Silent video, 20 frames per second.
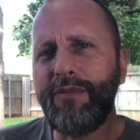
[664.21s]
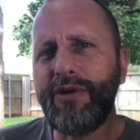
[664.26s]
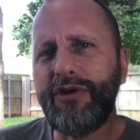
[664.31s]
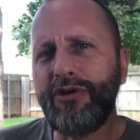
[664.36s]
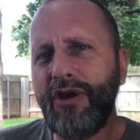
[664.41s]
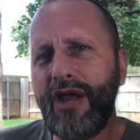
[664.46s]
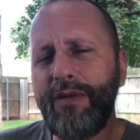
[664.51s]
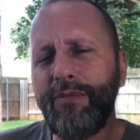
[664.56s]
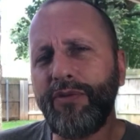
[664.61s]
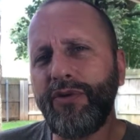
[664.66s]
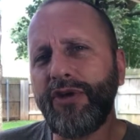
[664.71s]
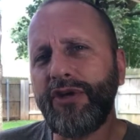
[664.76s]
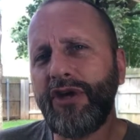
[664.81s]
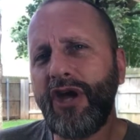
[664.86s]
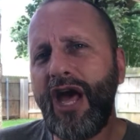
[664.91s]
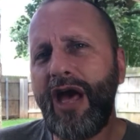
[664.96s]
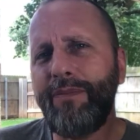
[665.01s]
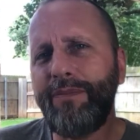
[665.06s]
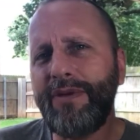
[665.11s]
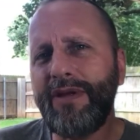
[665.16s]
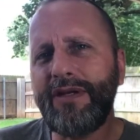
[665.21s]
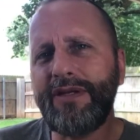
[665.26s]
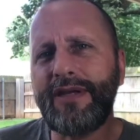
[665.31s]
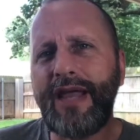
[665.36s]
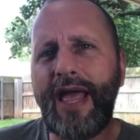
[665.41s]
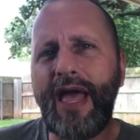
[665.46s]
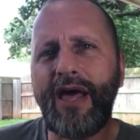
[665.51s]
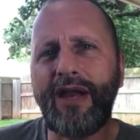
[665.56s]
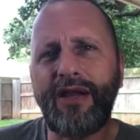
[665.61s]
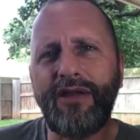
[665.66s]
and you're able to copy it
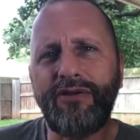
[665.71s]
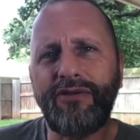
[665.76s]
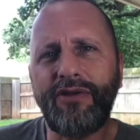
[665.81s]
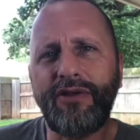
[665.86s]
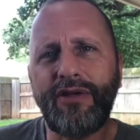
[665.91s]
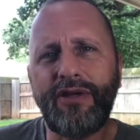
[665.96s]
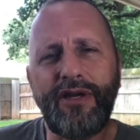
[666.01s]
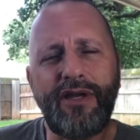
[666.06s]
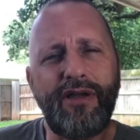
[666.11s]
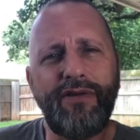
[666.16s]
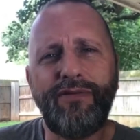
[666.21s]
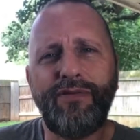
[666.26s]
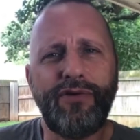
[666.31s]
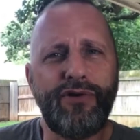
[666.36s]
down as a GIF